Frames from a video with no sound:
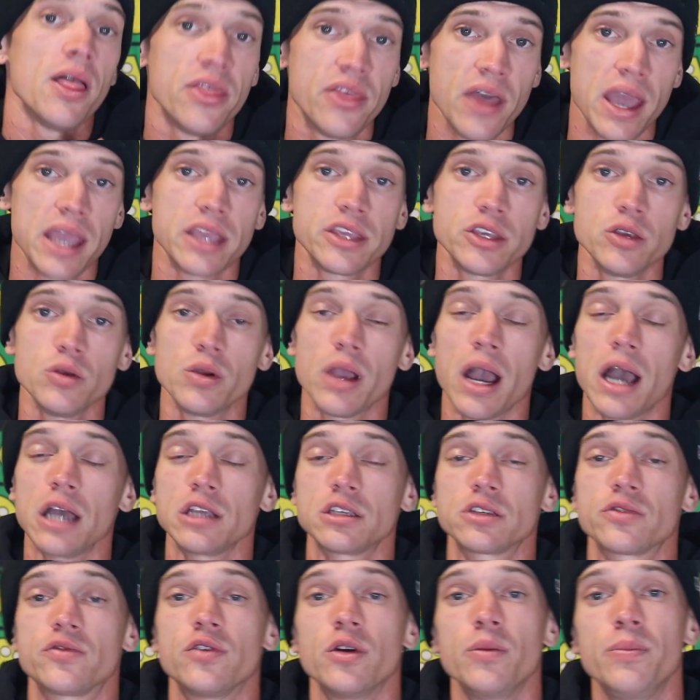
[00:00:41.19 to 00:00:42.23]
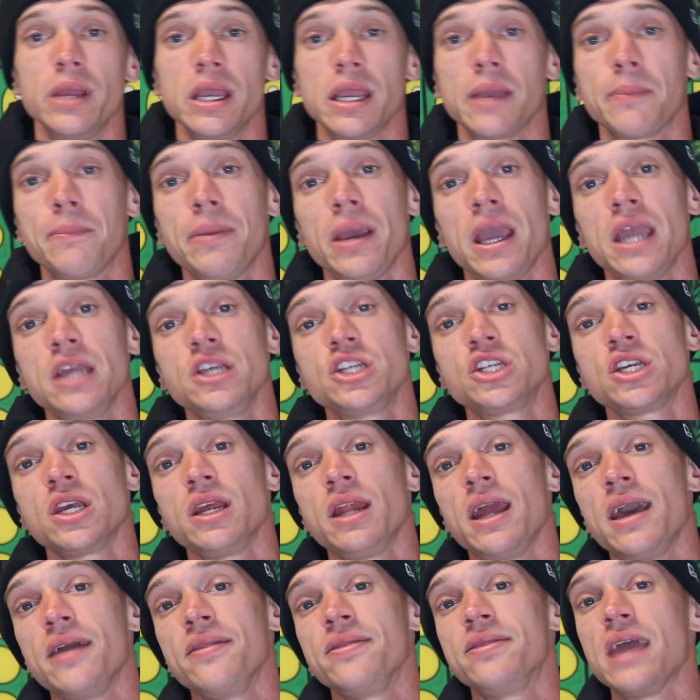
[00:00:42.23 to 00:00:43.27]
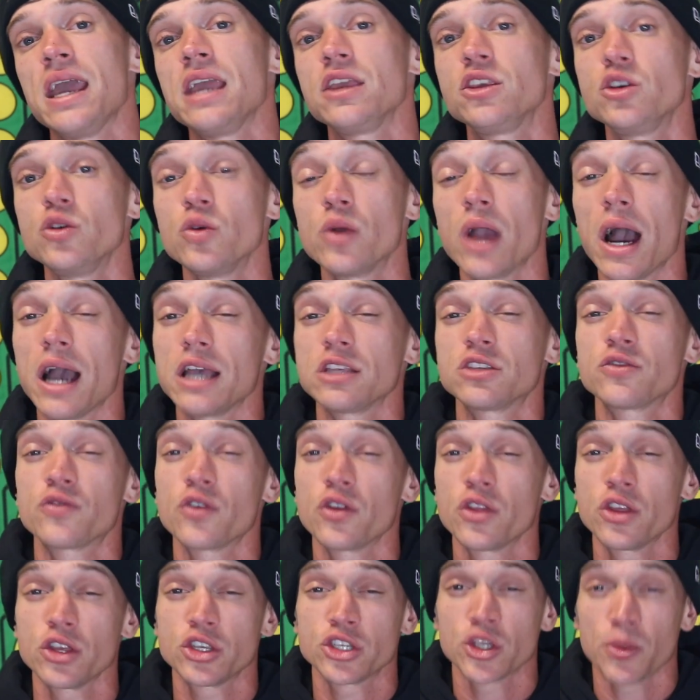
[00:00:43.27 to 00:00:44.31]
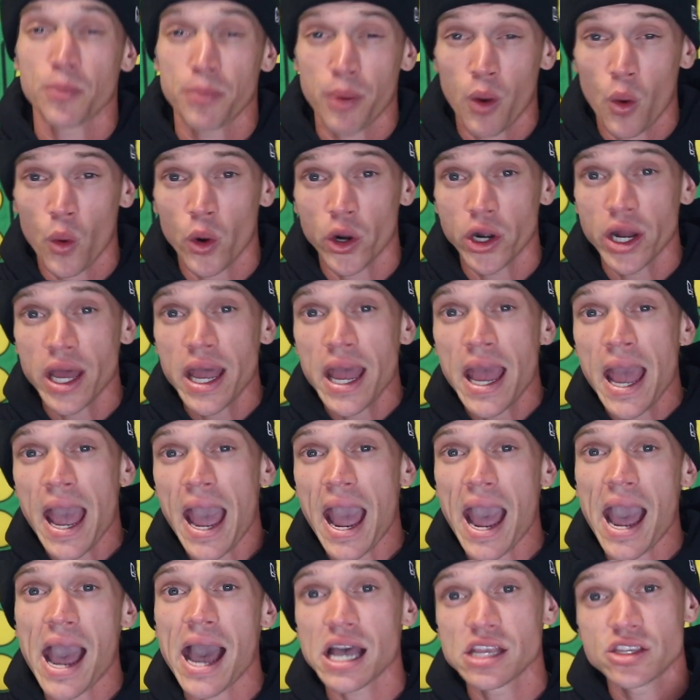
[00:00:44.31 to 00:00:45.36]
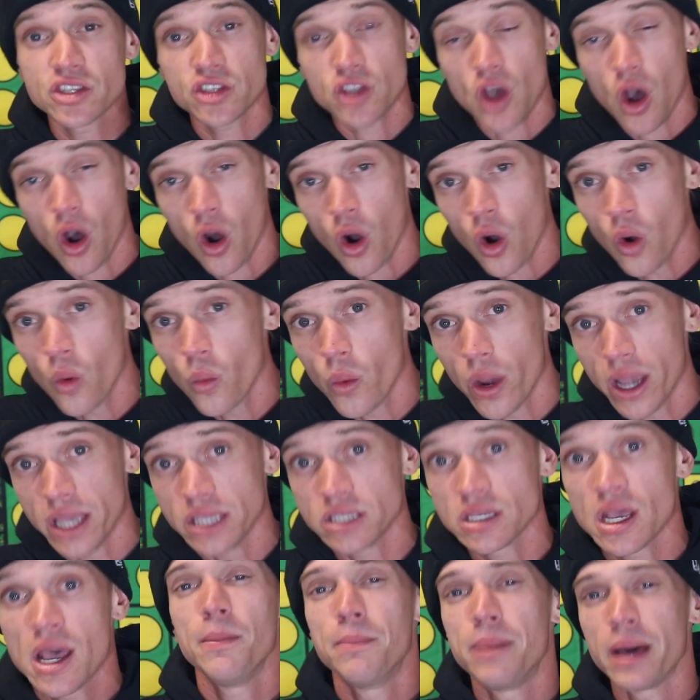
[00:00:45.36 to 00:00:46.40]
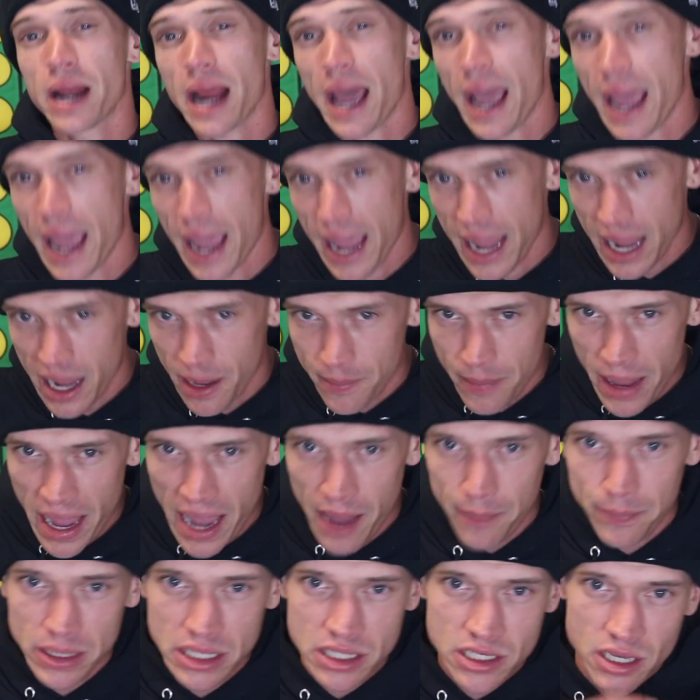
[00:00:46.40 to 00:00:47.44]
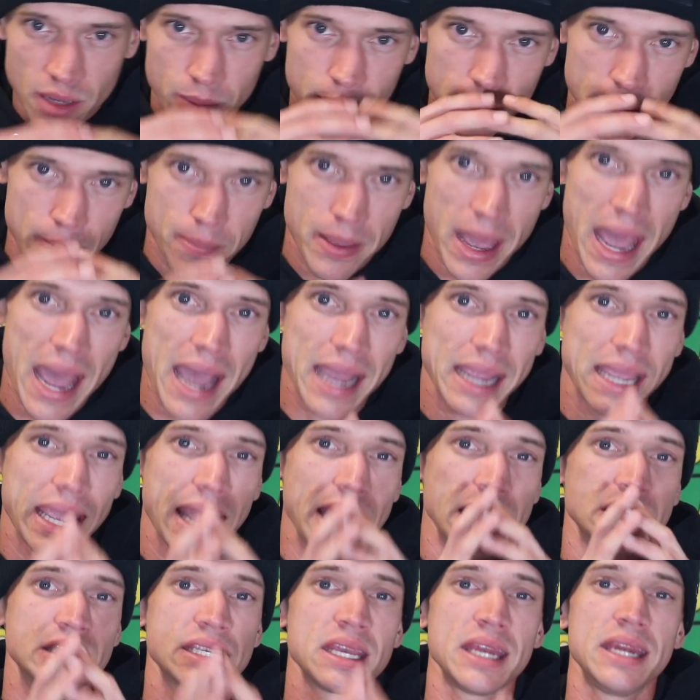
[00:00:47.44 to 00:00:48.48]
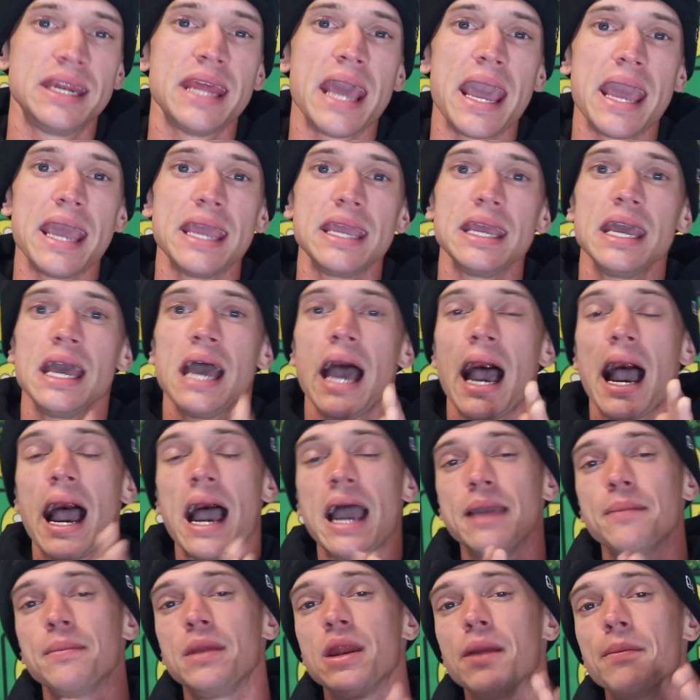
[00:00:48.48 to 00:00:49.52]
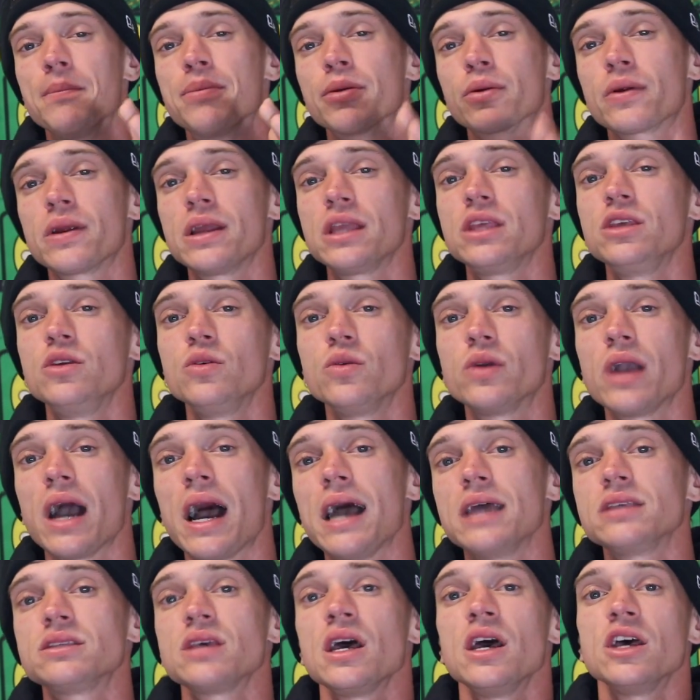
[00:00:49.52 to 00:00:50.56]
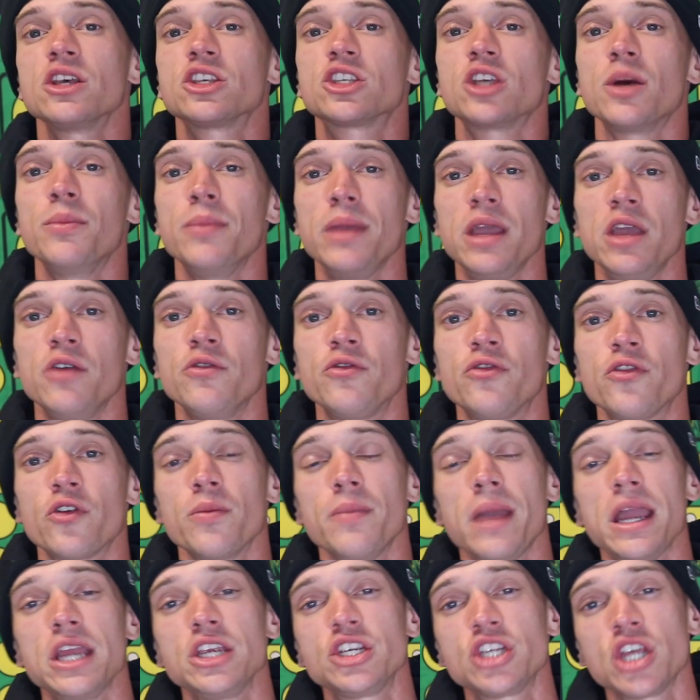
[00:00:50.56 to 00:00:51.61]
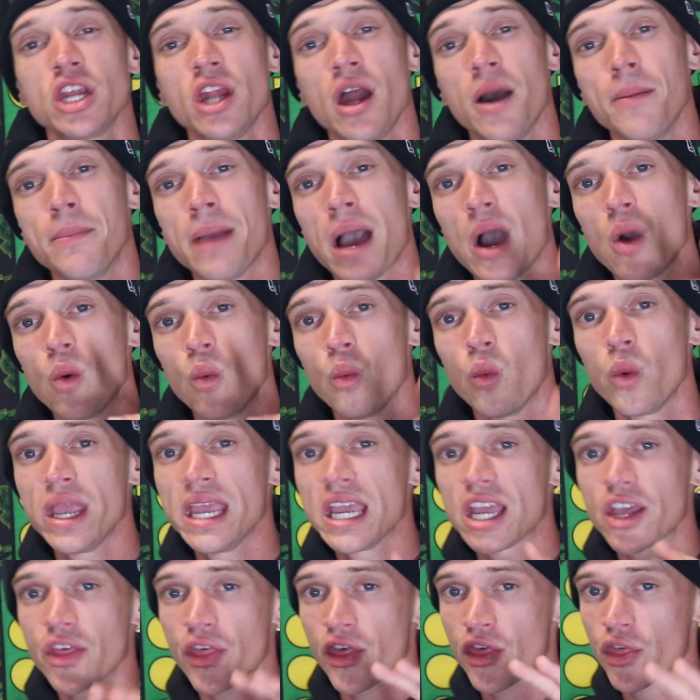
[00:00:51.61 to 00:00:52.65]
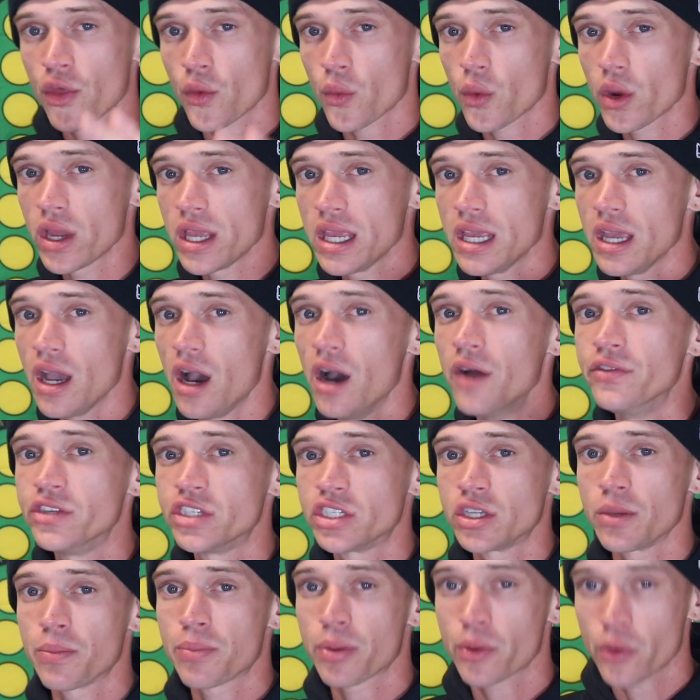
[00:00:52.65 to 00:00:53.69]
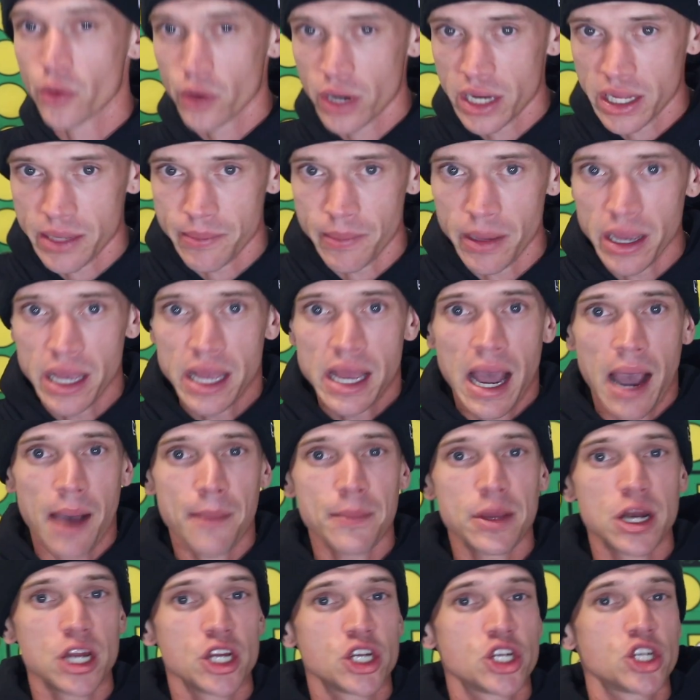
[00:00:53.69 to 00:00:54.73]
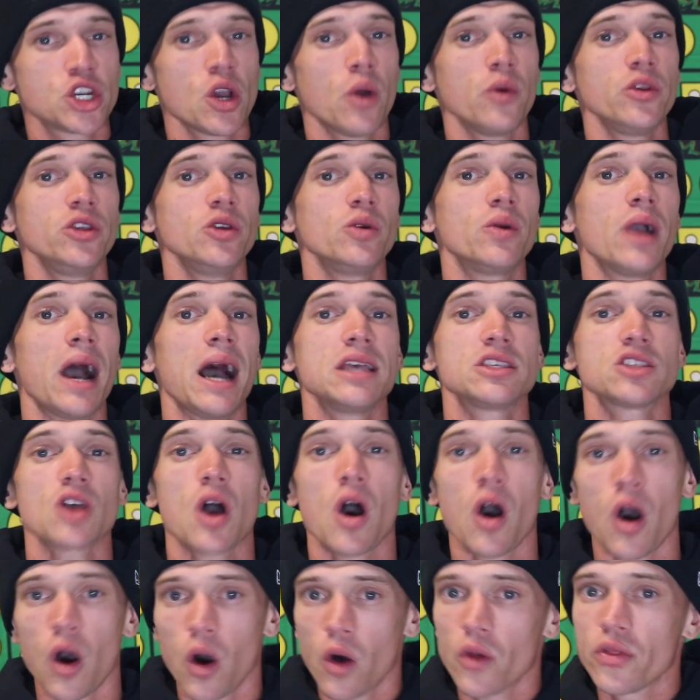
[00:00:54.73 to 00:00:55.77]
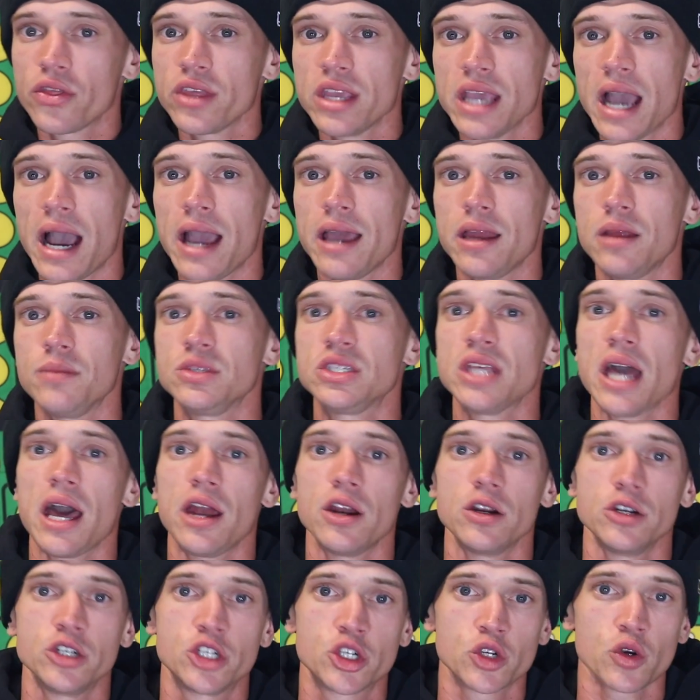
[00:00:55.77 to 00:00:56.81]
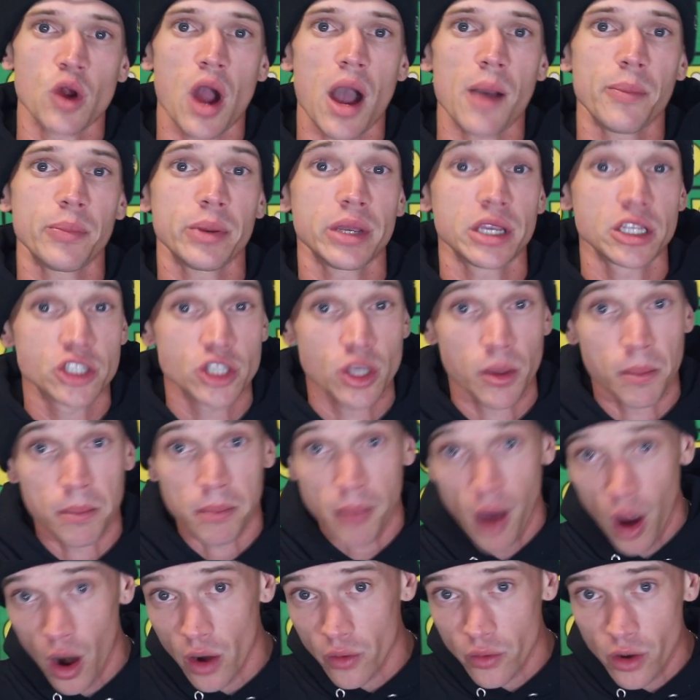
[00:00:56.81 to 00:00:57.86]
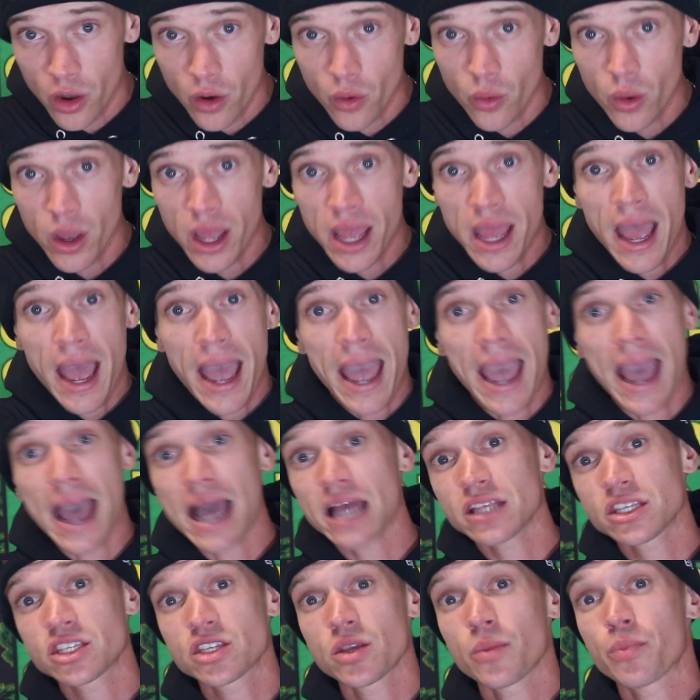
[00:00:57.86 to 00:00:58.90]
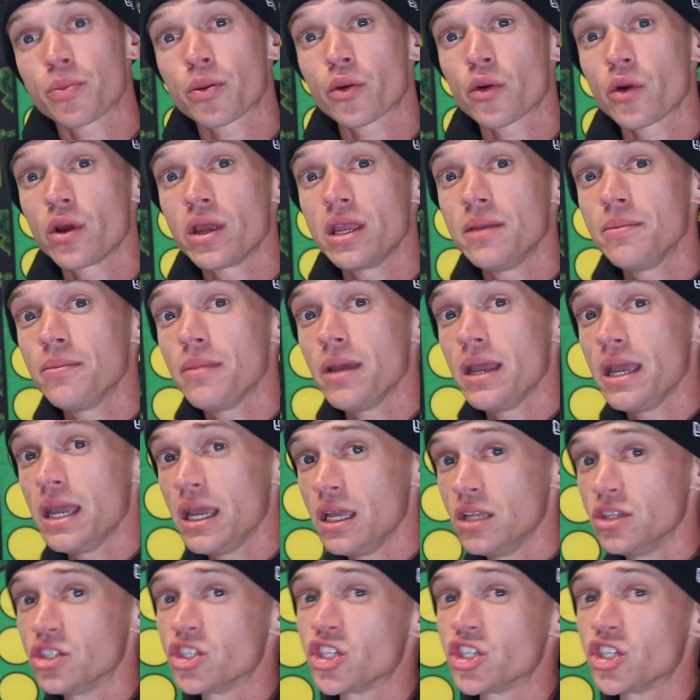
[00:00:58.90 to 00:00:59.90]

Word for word: Thank you guys for being patient, and thank you guys for the support as always. But I am happy to be back, and today I am going to bring you guys some information about week 3 of Supreme. I'm going to show you guys all the items that are dropping tomorrow at Supreme, in